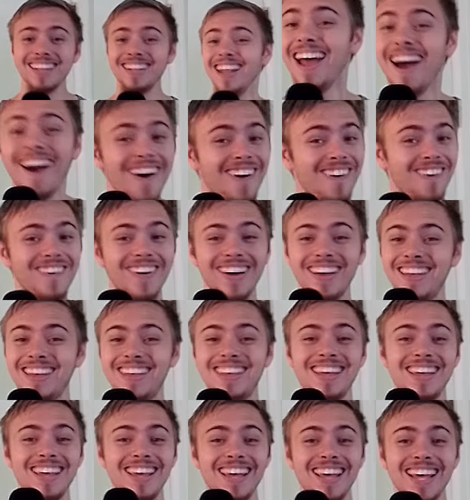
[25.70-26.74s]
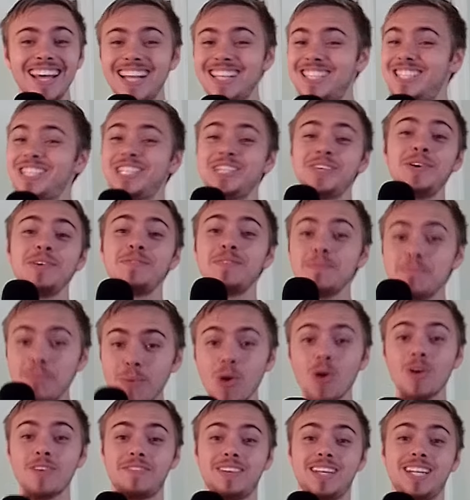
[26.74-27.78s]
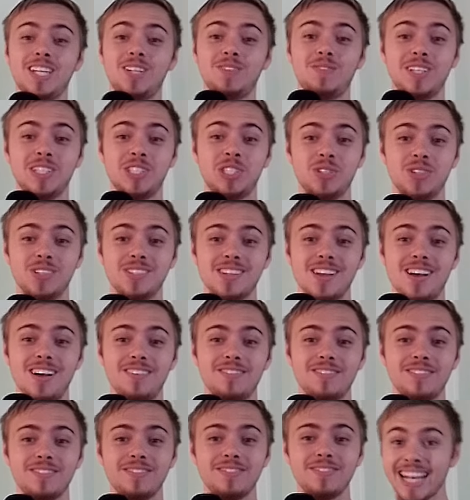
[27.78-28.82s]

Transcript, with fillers: No, it's to do even more of it in DaVinci Resolve.